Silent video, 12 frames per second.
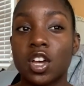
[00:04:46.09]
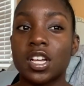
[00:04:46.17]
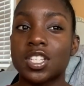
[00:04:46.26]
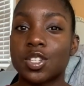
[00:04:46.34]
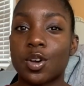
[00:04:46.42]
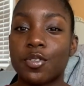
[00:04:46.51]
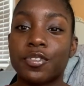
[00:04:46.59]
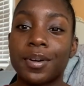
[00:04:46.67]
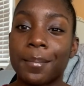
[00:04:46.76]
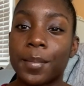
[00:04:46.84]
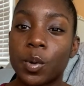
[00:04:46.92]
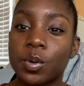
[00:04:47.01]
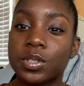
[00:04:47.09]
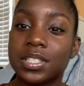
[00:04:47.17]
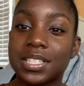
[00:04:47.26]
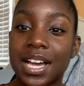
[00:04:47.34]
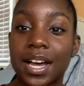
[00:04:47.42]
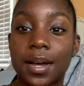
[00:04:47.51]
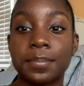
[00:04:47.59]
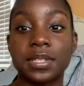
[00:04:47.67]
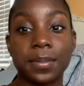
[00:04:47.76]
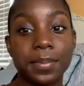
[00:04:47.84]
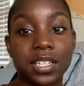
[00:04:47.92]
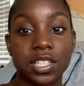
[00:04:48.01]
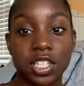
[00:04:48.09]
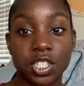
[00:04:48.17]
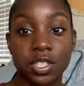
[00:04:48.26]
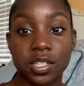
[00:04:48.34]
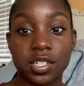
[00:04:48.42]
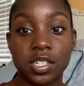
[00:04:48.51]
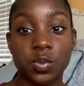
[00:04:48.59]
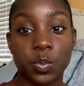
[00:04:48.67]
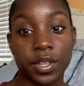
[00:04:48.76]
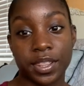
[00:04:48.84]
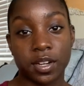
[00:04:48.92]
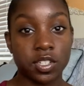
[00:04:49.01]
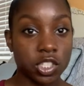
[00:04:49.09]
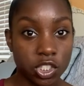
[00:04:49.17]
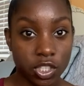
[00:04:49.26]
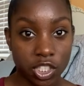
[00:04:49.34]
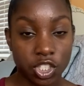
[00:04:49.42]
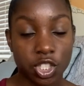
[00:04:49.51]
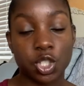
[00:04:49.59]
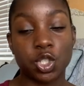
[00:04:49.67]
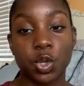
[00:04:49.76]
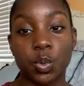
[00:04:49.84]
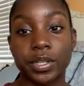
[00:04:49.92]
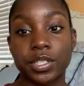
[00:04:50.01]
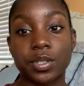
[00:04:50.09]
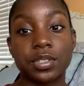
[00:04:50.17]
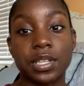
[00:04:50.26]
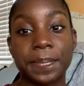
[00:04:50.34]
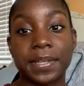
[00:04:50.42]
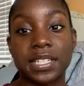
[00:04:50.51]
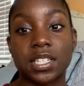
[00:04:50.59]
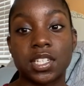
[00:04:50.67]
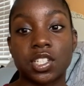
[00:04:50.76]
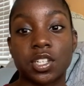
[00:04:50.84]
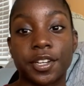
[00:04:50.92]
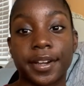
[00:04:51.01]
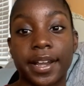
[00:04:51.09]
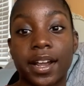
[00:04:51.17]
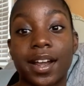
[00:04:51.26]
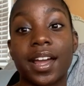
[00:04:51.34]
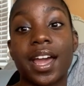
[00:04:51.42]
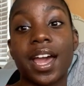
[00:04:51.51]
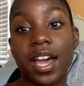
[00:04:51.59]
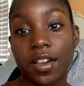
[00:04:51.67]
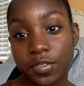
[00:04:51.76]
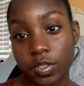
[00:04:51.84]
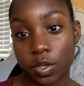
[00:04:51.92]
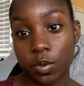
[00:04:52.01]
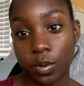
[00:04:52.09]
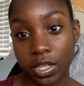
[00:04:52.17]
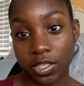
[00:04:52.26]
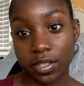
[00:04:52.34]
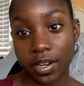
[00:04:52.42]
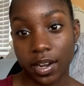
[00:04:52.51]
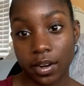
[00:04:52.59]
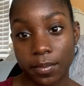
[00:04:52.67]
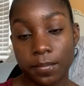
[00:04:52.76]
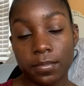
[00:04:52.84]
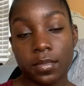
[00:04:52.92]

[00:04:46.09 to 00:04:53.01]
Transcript: So for most deep conditioners, with their instructions, you want to deep condition your hair after you wash your hair.